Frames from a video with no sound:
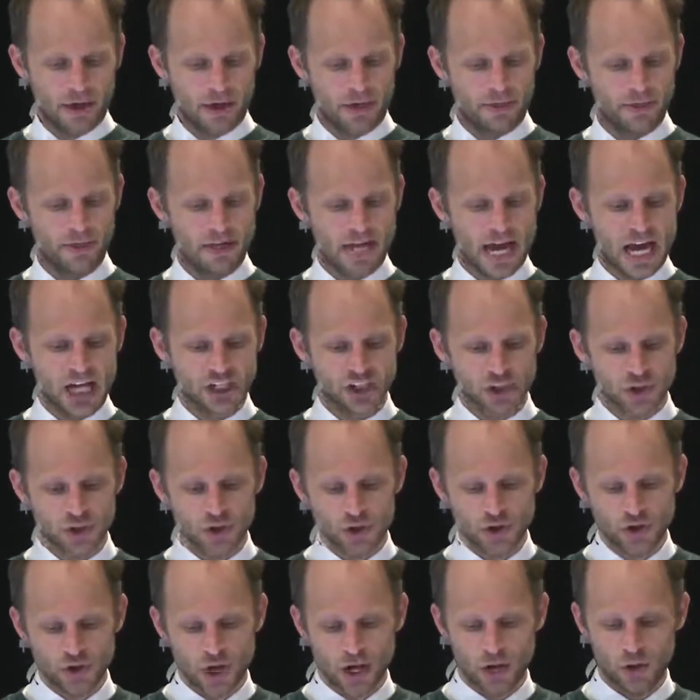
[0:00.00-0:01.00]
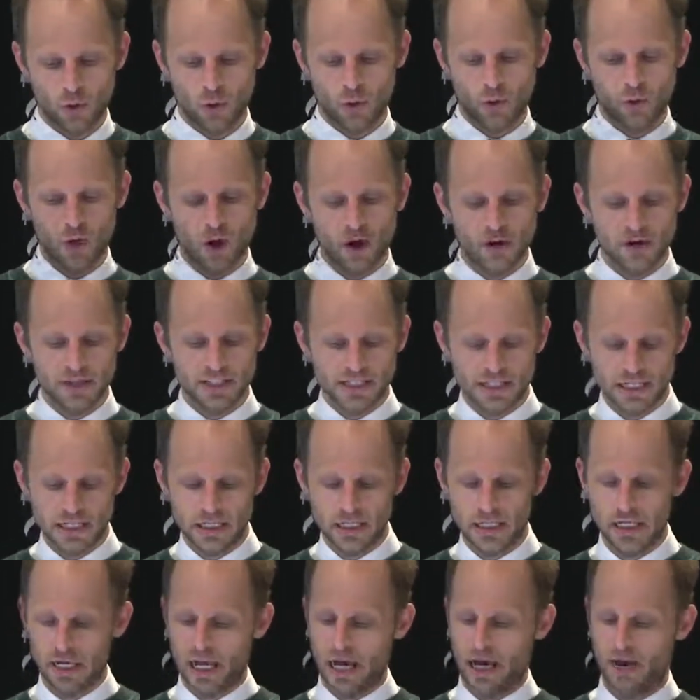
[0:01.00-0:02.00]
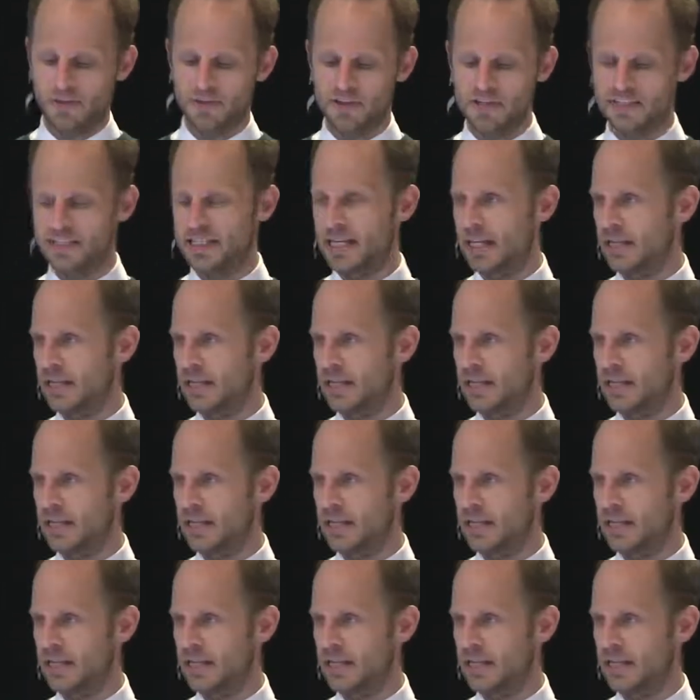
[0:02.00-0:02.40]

The National Drug Authority and the,